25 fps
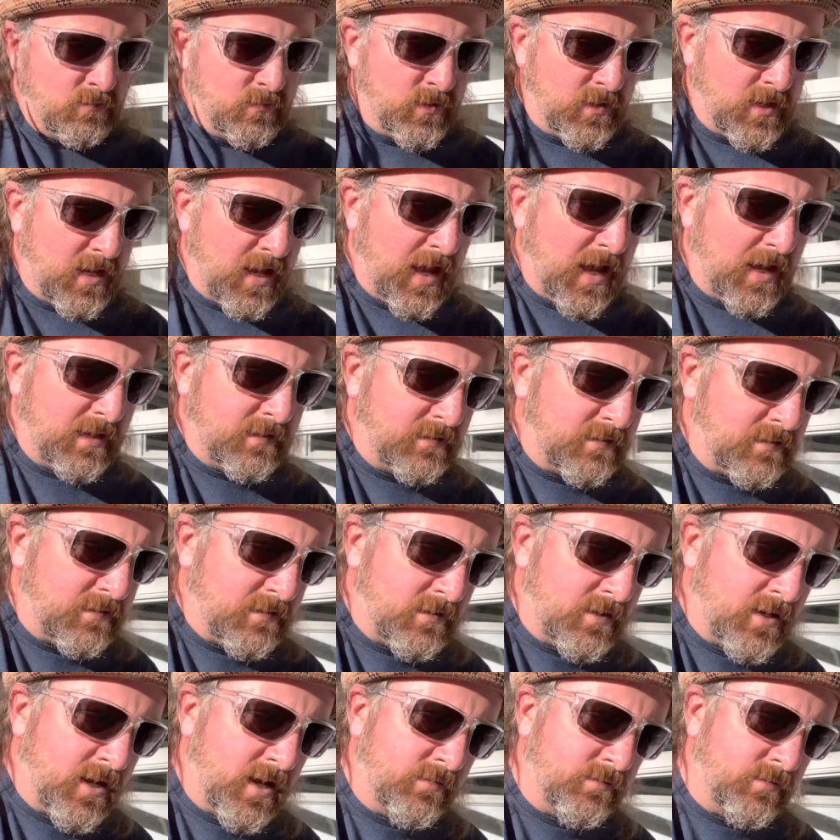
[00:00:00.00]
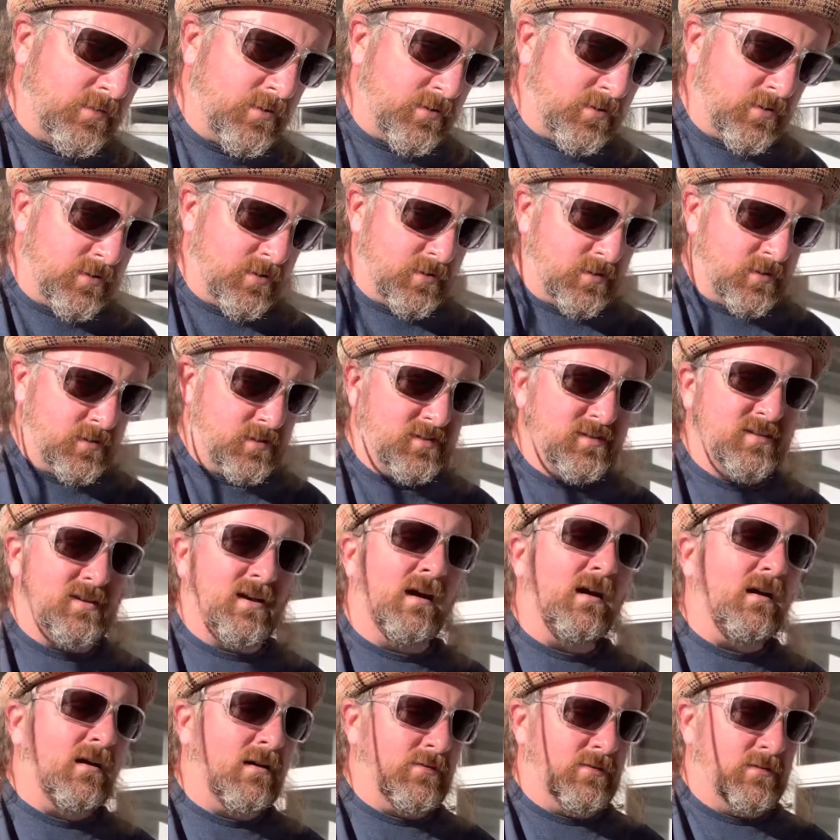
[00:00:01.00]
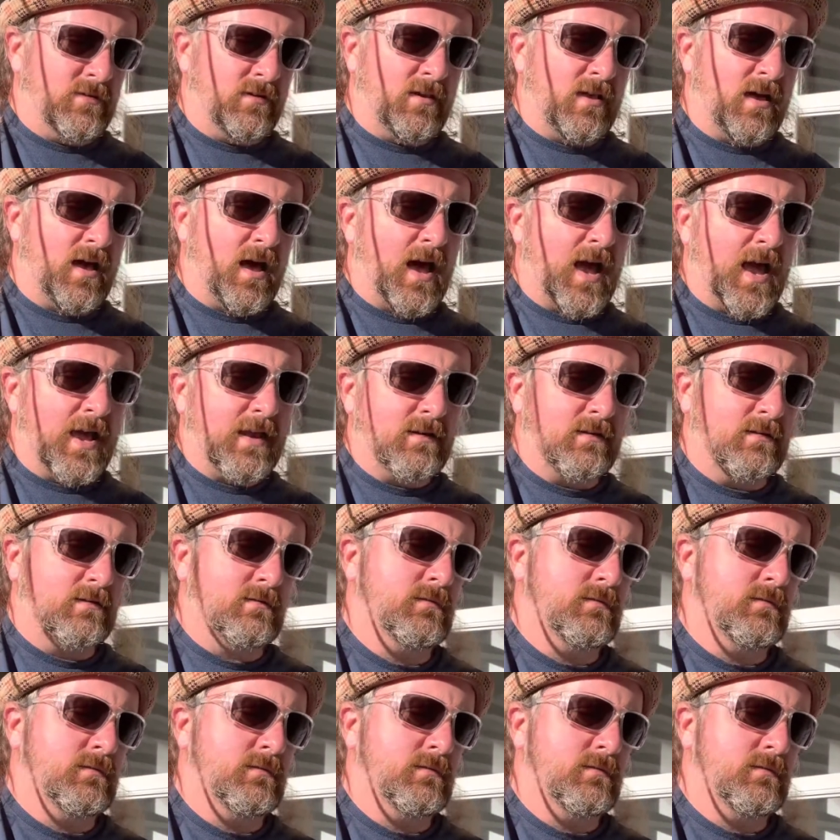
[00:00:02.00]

but I never saw the light.